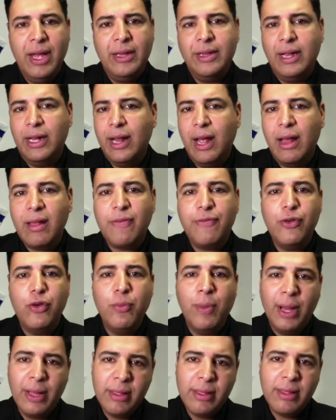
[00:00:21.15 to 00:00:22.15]
The last few
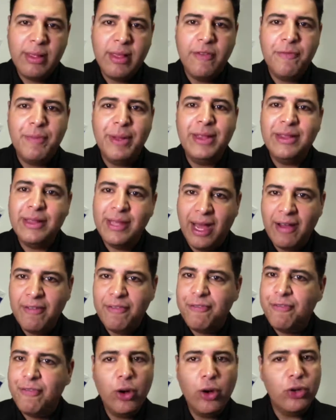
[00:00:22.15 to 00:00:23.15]
months have been
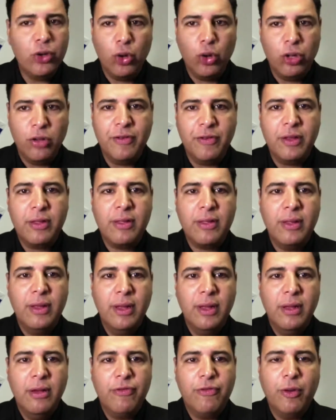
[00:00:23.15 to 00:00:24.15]
tough on all of us,
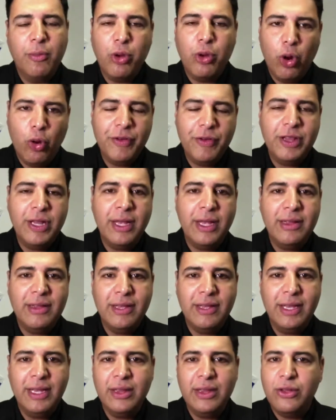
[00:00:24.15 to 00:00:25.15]
from COVID
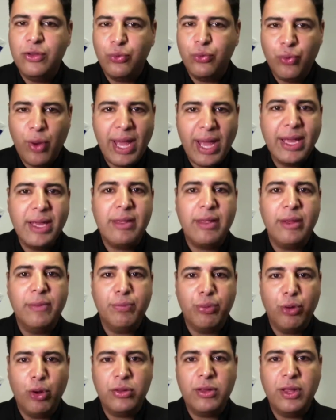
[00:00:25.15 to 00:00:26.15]
19 to riots and
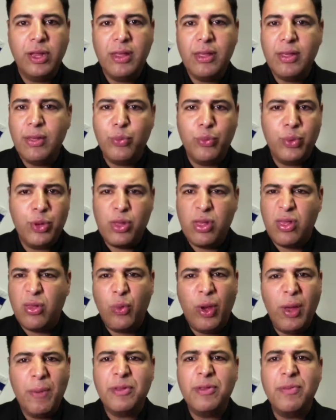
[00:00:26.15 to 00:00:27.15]
protests, which
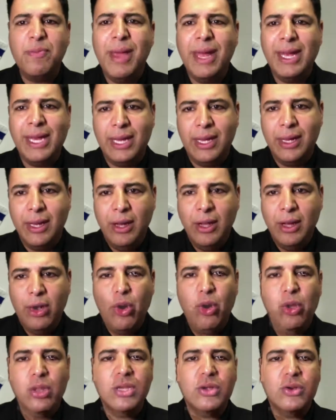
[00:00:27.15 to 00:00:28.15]
swept many
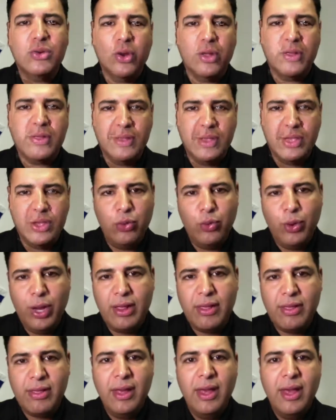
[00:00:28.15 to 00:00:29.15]
all across the
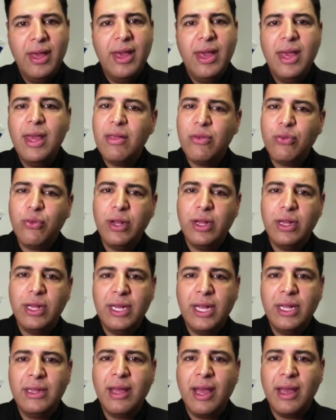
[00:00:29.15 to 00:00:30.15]
US. Israel and
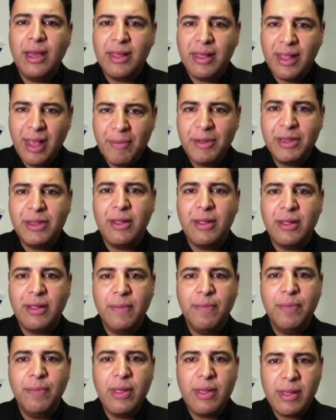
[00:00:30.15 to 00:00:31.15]
anti
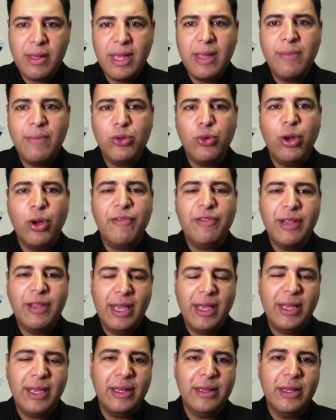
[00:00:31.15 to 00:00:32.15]
Semitism seem to have
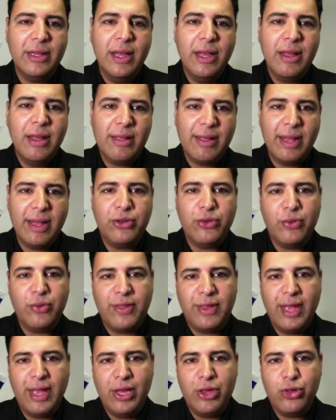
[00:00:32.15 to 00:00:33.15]
taken center
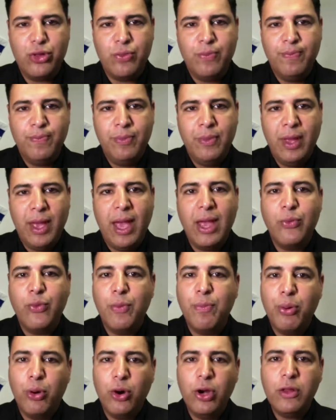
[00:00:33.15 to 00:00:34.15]
stage. A
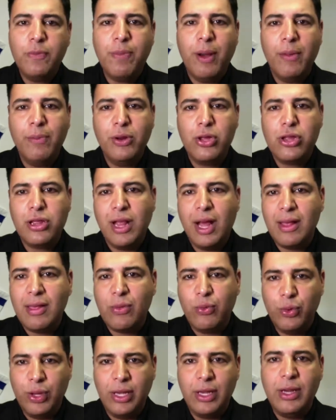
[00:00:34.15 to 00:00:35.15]
report published
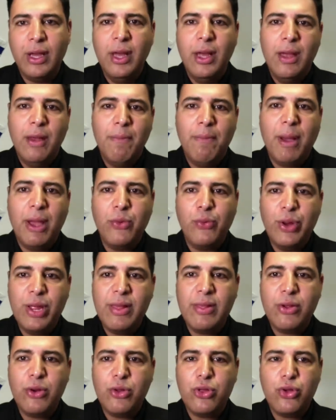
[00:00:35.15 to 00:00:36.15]
last week by
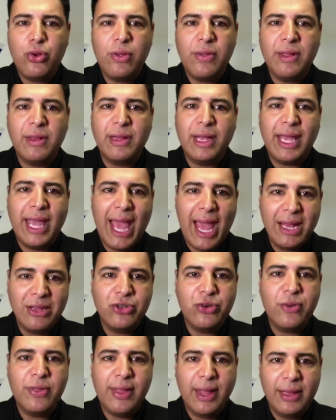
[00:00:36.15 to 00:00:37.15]
researchers at the
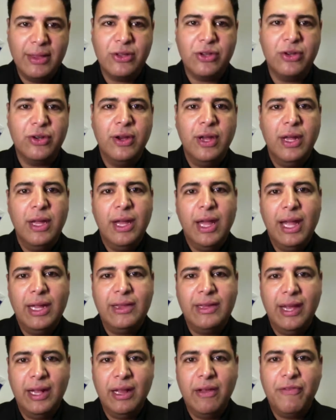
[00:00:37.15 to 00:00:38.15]
Kantor Center at
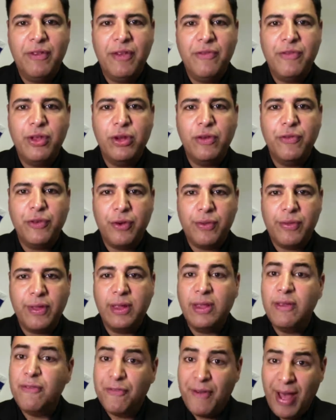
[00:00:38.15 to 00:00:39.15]
Tel Aviv
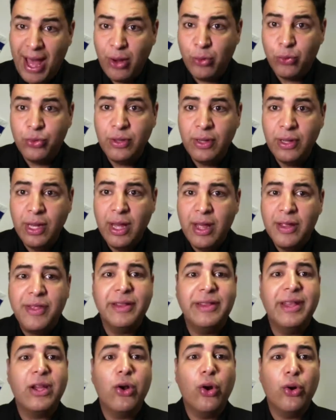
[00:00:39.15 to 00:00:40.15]
University found
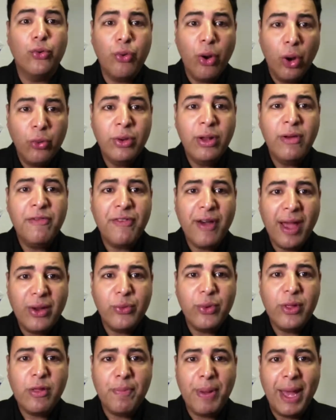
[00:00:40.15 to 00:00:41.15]
that the
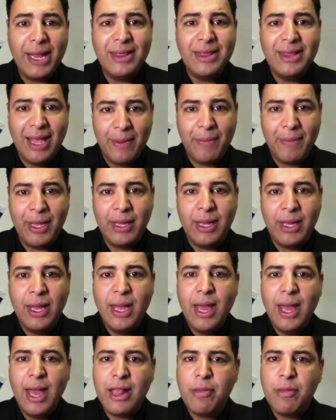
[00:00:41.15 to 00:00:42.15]
coronavirus pandemic
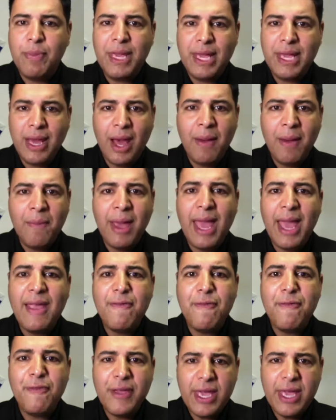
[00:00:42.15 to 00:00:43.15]
has become a
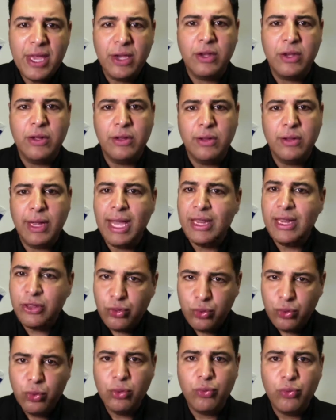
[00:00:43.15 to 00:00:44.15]
vehicle, a
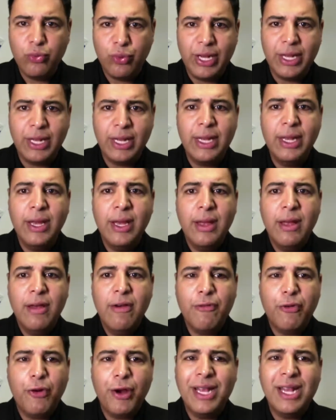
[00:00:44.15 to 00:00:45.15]
tool really,
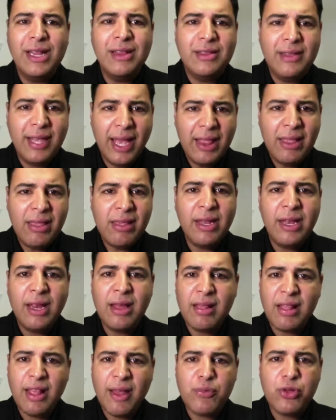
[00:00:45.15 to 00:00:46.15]
for an intense and
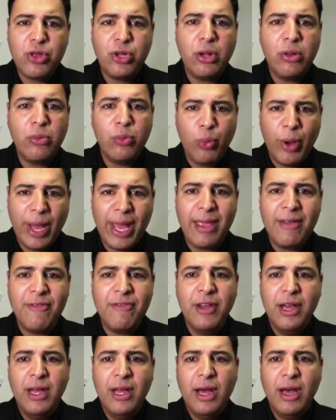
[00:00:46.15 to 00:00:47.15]
exceptional wave
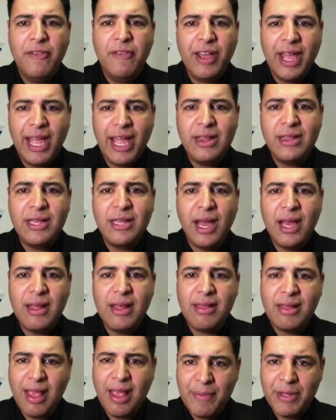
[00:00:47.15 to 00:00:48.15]
of anti
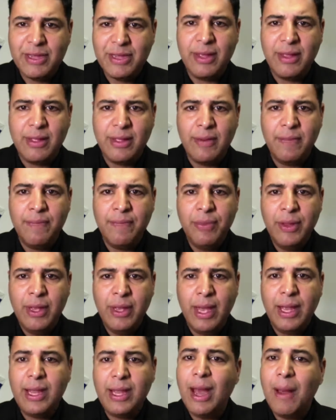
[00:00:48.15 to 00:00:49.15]
Semitism
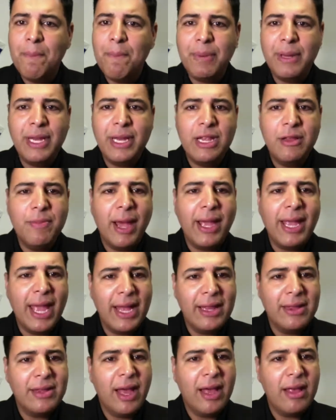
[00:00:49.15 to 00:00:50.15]
accompanied by
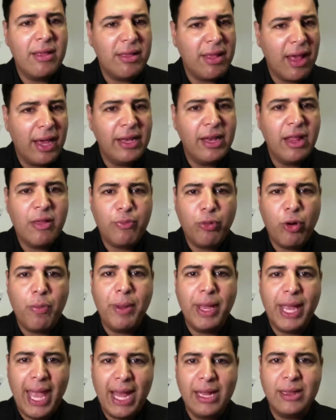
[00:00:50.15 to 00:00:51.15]
anti Zionist
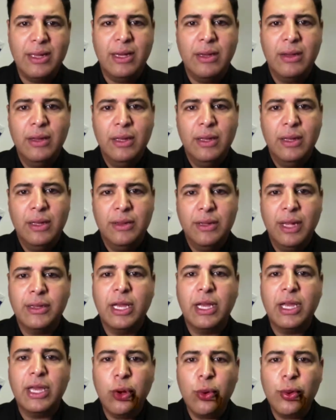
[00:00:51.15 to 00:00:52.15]
propaganda that
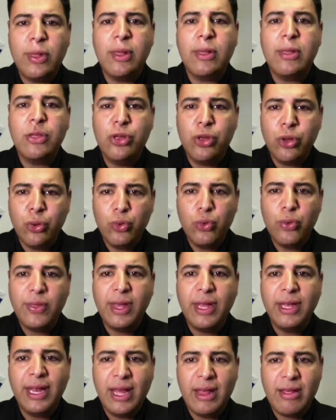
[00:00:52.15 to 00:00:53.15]
accuses Jews
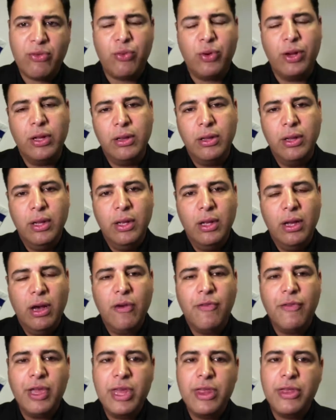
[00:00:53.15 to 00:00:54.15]
and Israel
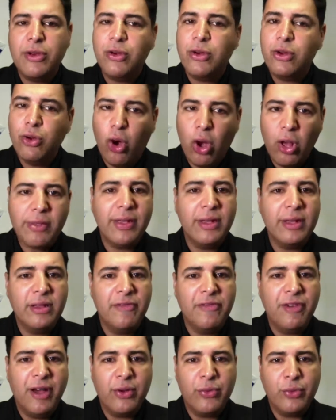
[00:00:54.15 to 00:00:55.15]
of either causing the
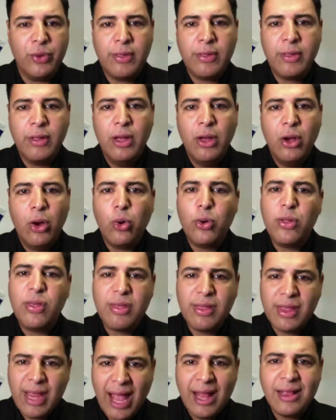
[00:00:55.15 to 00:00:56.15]
virus or
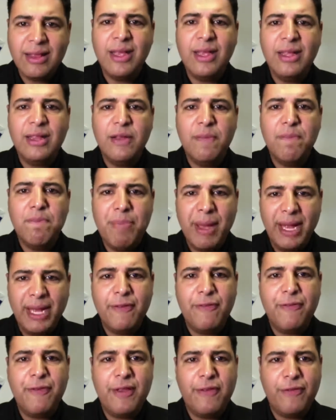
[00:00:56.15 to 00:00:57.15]
standing to
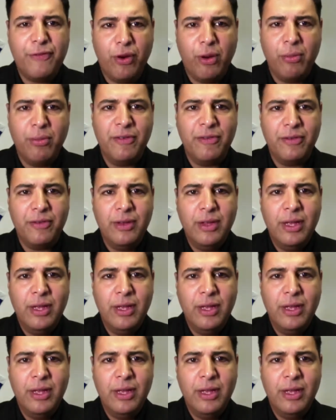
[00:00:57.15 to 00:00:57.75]
benefit from it.